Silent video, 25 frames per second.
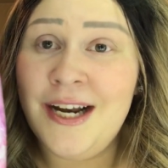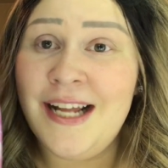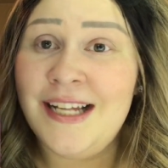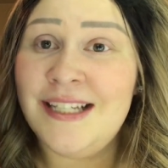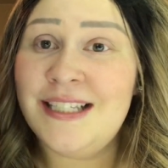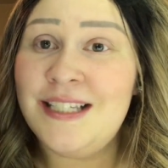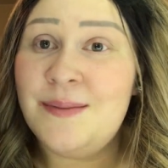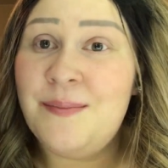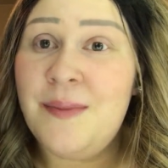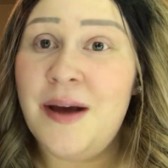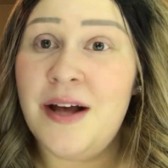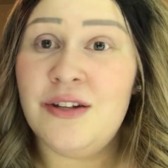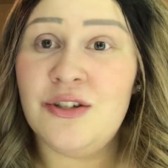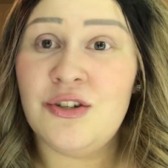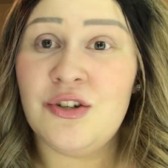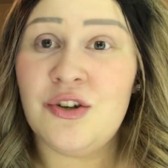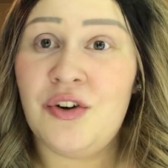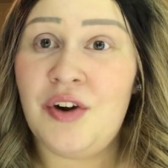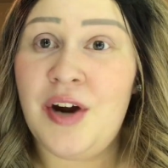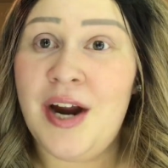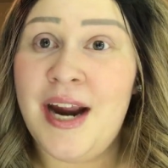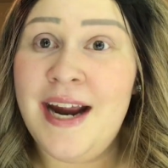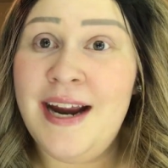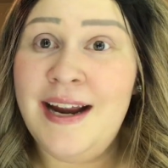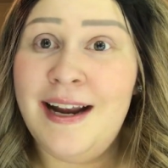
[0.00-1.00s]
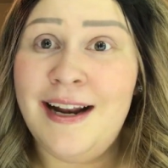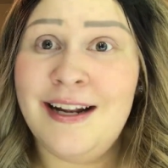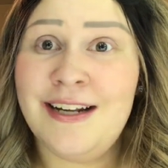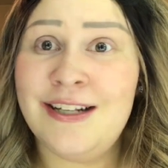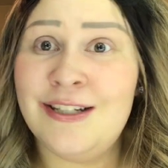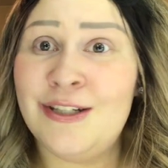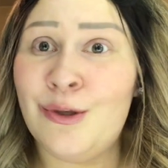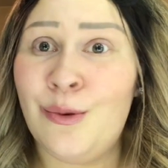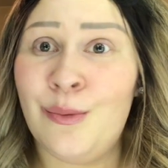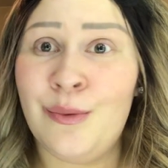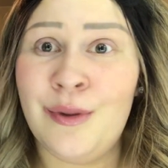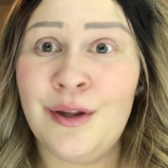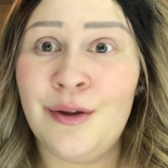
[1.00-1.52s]
it smells great, and
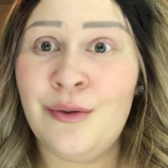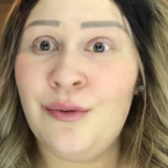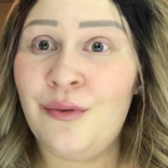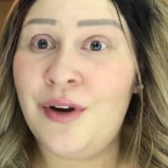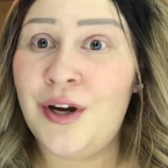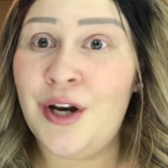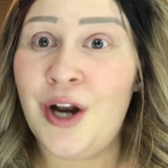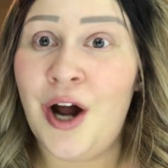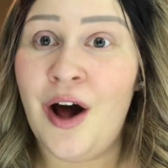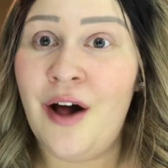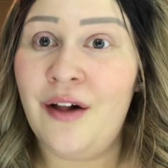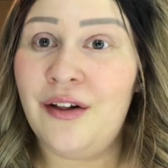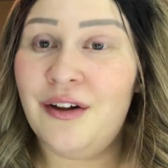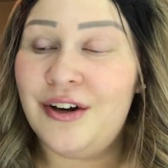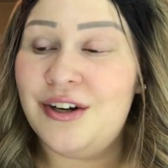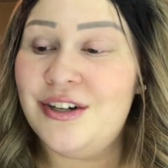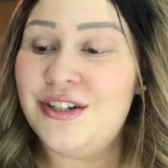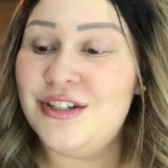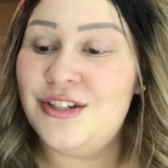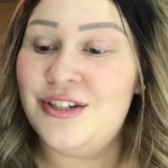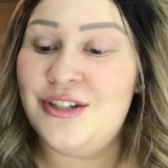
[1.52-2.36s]
it's only $3.